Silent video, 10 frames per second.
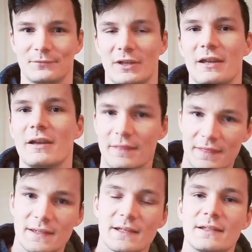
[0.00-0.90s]
Okay, and
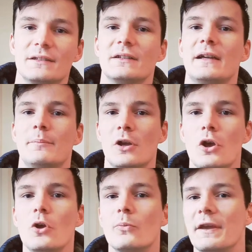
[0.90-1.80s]
this is the time
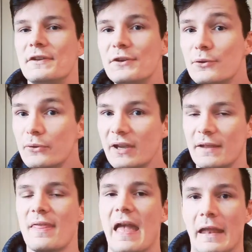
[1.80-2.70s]
where you
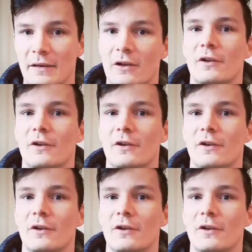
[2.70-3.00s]
can then,